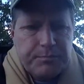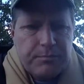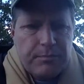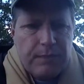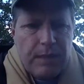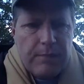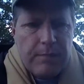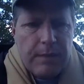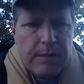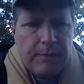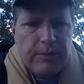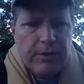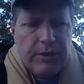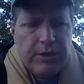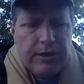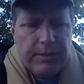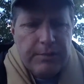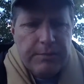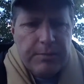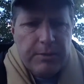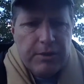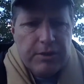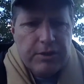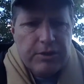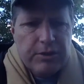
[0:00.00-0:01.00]
remember, you need
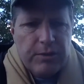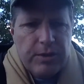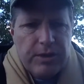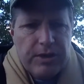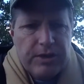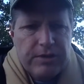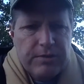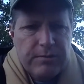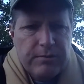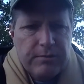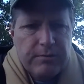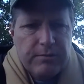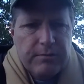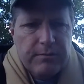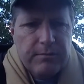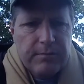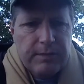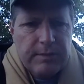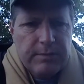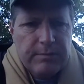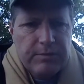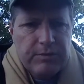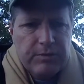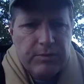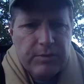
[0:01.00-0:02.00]
punctuation in
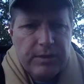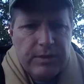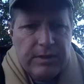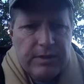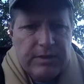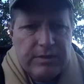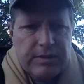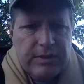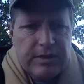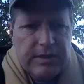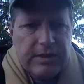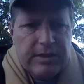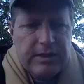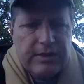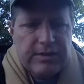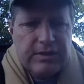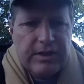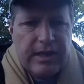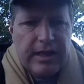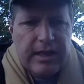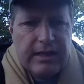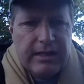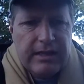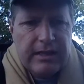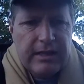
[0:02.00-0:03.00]
between the city and the
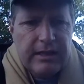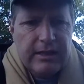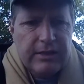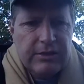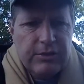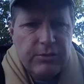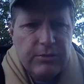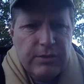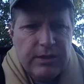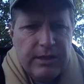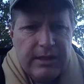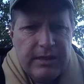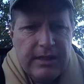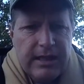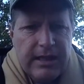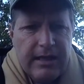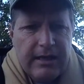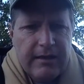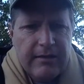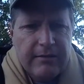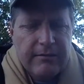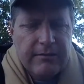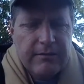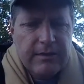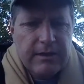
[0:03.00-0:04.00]
state, and you need to
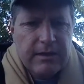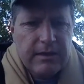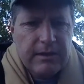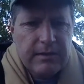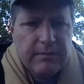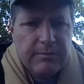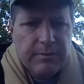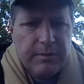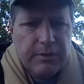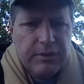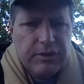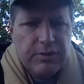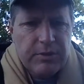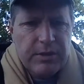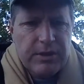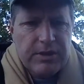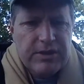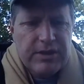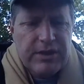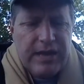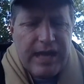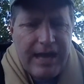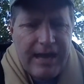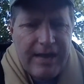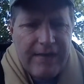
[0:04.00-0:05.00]
have
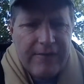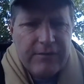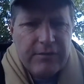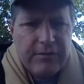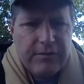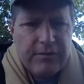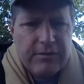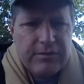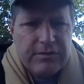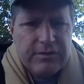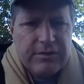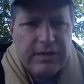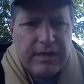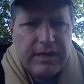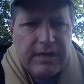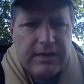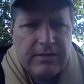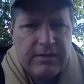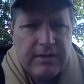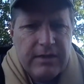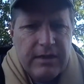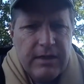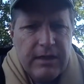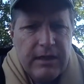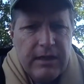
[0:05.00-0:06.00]
punctuation after the state,
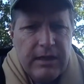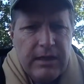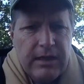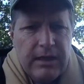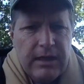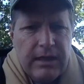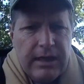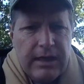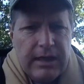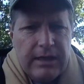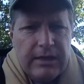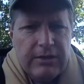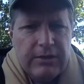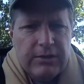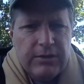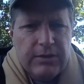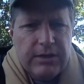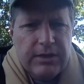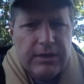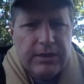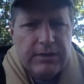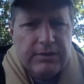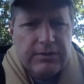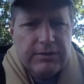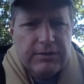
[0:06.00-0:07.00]
and you
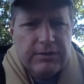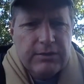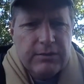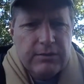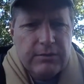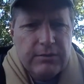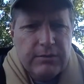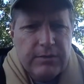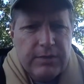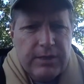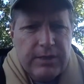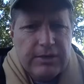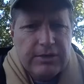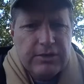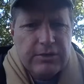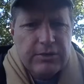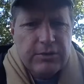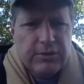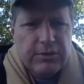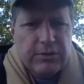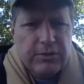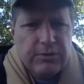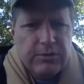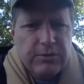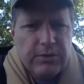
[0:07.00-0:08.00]
need to make sure
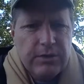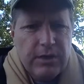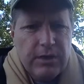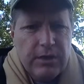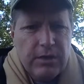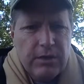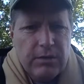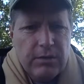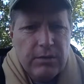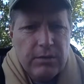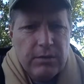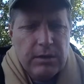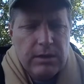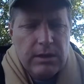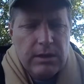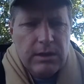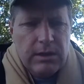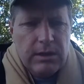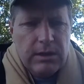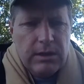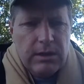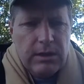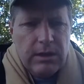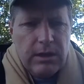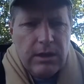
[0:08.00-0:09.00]
you know
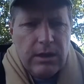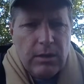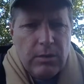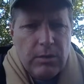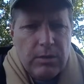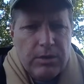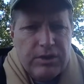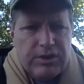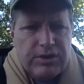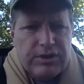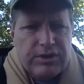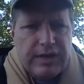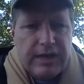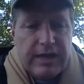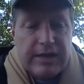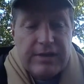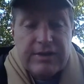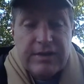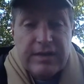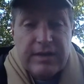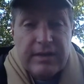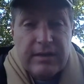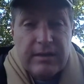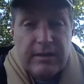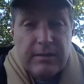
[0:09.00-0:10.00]
which states
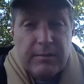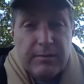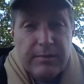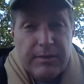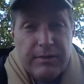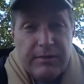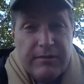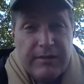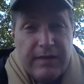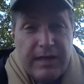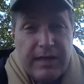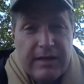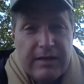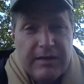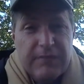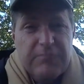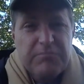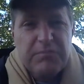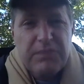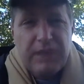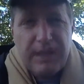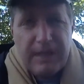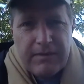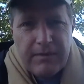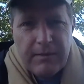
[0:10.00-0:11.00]
get abbreviated.
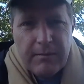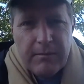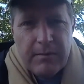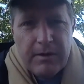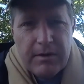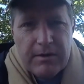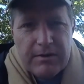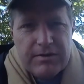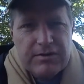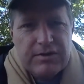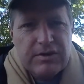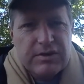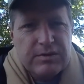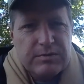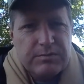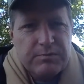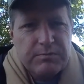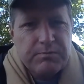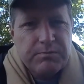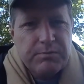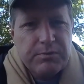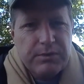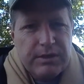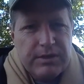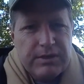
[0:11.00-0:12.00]
Like the months, it's
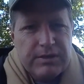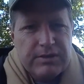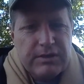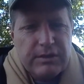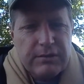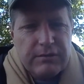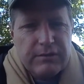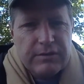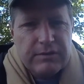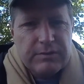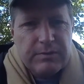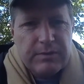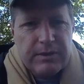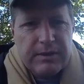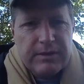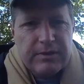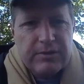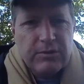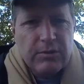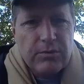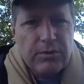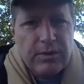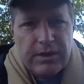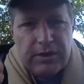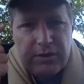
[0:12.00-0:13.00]
pretty
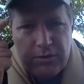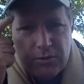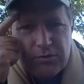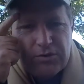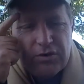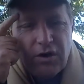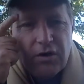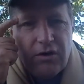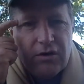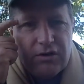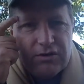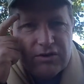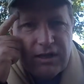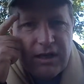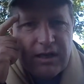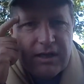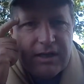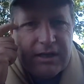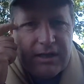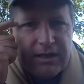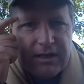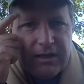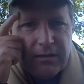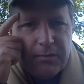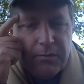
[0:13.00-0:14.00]
self-explanatory. Utah is not going
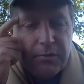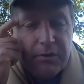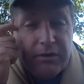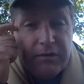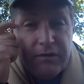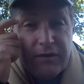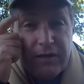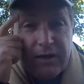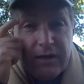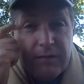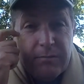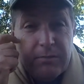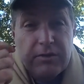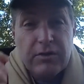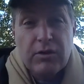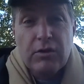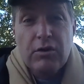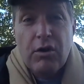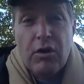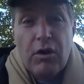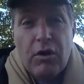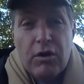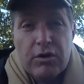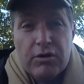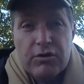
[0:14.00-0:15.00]
to get abbreviated, but the
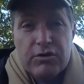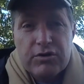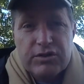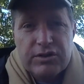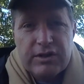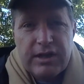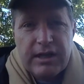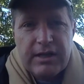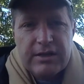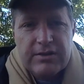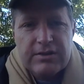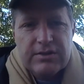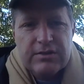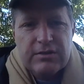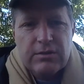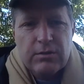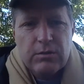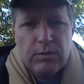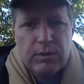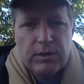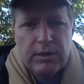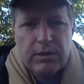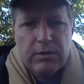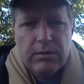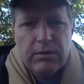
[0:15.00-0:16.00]
longer states
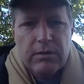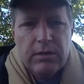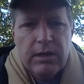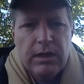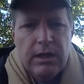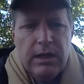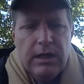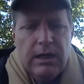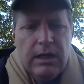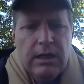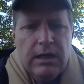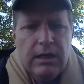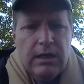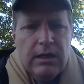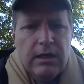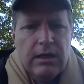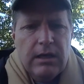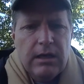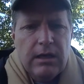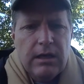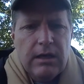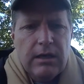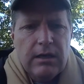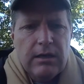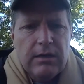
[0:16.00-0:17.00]
will.
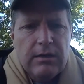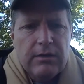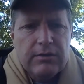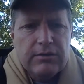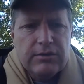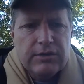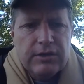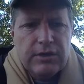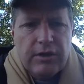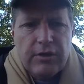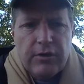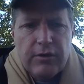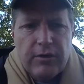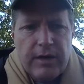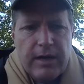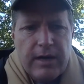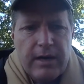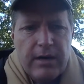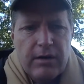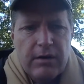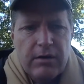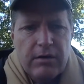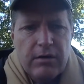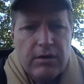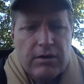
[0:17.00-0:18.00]
There's another
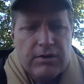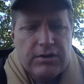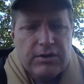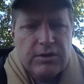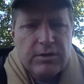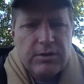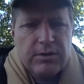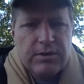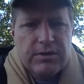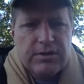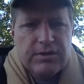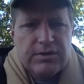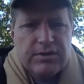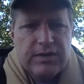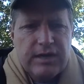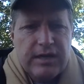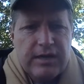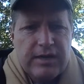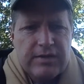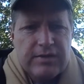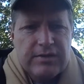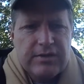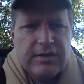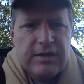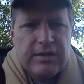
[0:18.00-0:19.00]
error also in this
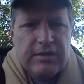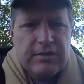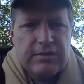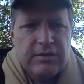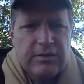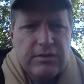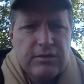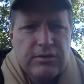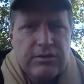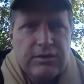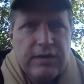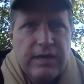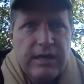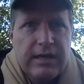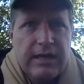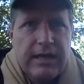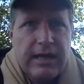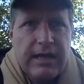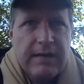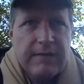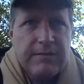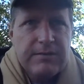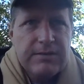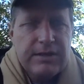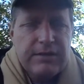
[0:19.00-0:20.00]
second sentence under state
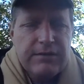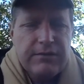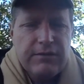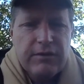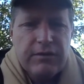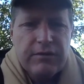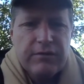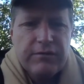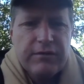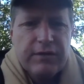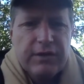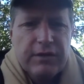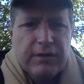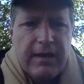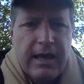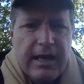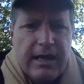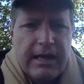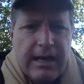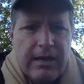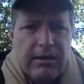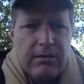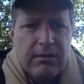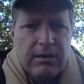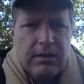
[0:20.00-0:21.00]
name. See if you can figure that
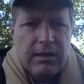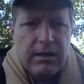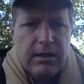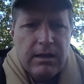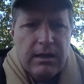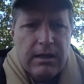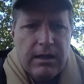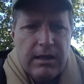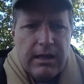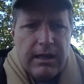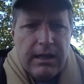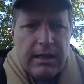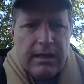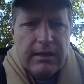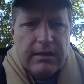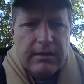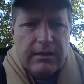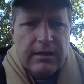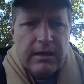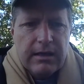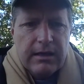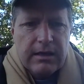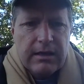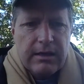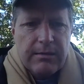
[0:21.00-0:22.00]
out, and
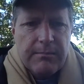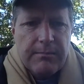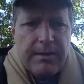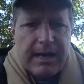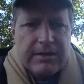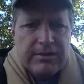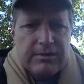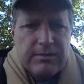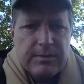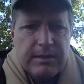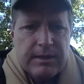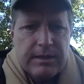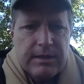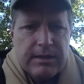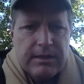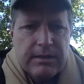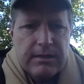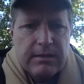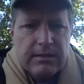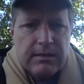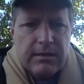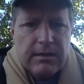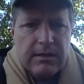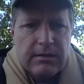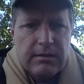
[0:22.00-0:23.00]
come back to
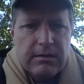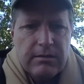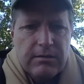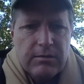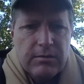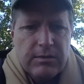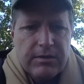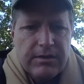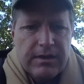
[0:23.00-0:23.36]
me with